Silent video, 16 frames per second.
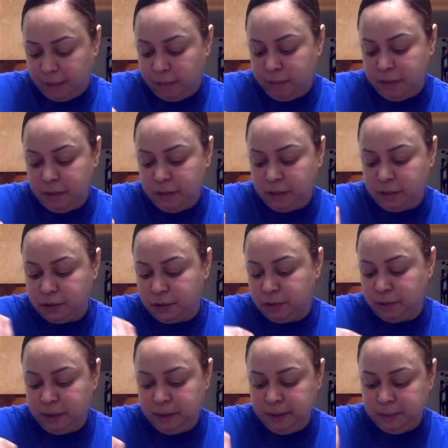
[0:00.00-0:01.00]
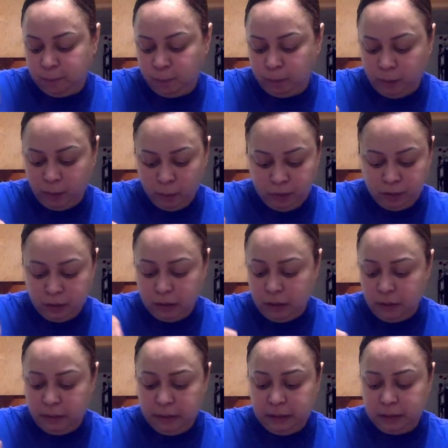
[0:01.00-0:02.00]
Because to me, when
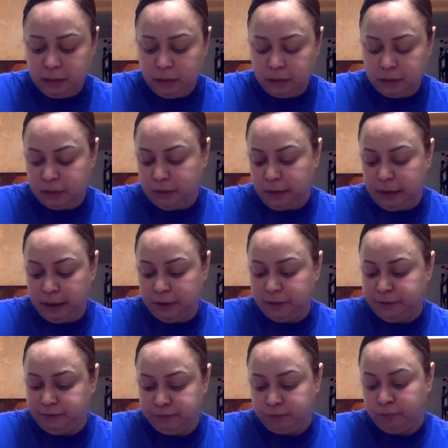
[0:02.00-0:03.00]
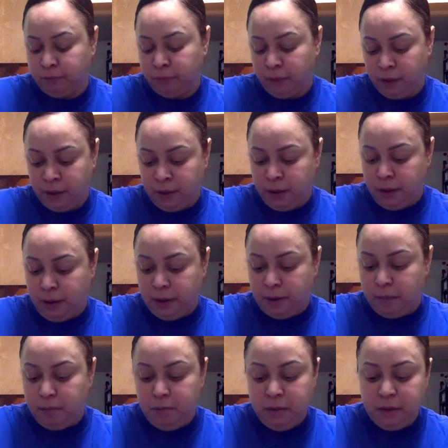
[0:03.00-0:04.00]
somebody talks about
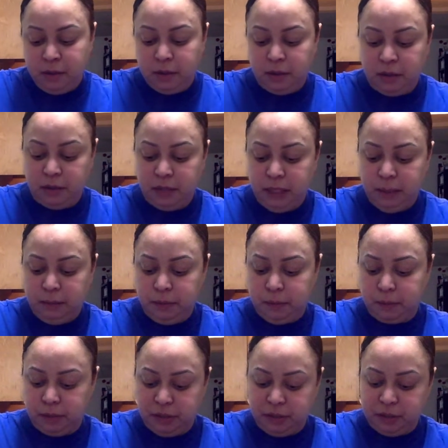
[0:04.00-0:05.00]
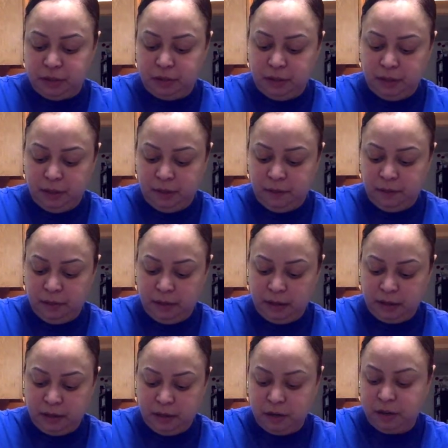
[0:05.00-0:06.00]
being in a deep depression, they feel
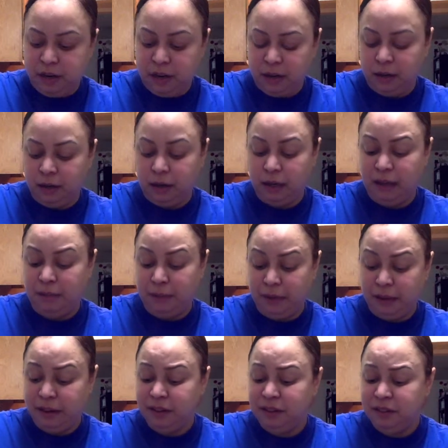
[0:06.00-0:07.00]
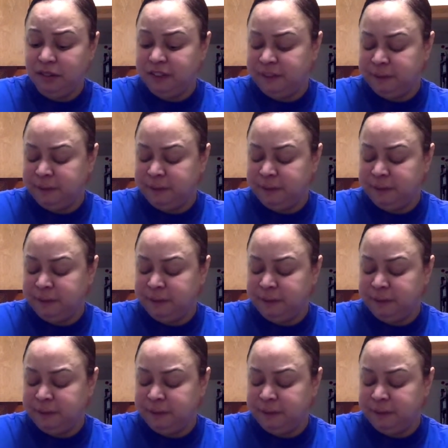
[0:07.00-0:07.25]
like they're not going to come out of,